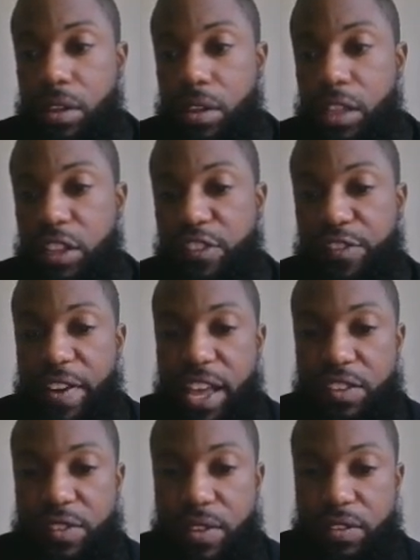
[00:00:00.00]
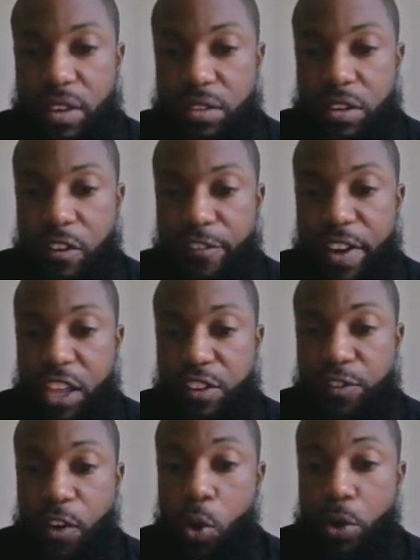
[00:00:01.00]
It says here, fast
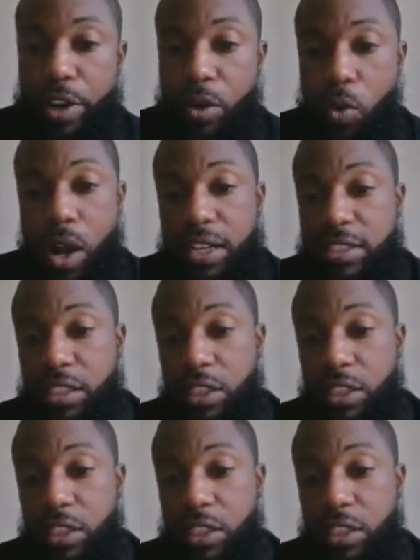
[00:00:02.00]
forward and watch the